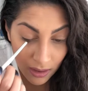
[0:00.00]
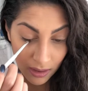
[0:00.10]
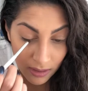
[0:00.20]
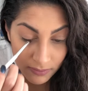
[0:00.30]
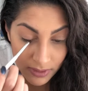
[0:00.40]

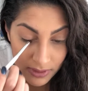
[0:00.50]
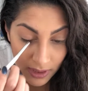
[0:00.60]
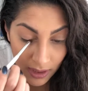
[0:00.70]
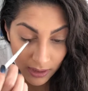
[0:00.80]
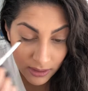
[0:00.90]
And I'm just
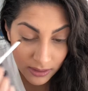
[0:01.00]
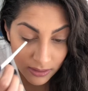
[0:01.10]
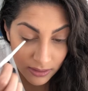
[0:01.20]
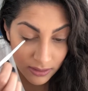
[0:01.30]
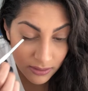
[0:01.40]
adding
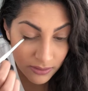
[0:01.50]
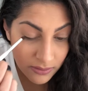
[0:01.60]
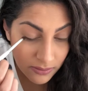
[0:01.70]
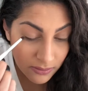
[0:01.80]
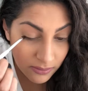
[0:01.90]
it
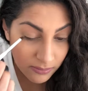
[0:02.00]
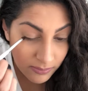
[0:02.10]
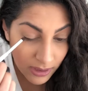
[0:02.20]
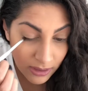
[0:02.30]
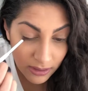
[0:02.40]
to
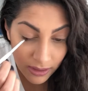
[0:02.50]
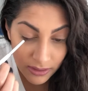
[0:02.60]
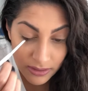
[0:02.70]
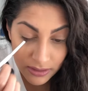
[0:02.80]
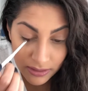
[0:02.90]
my
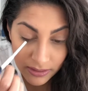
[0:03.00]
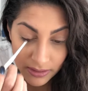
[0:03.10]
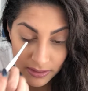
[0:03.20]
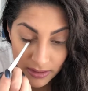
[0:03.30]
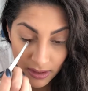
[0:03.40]

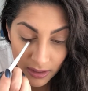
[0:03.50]
lashes.